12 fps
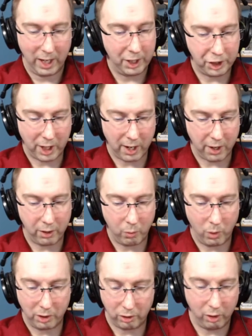and
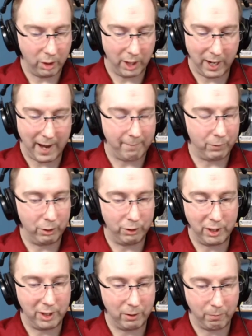Jonathan wants looking after
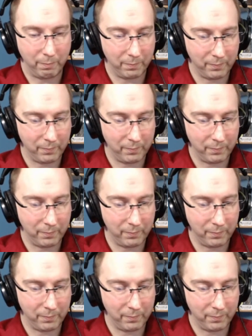still.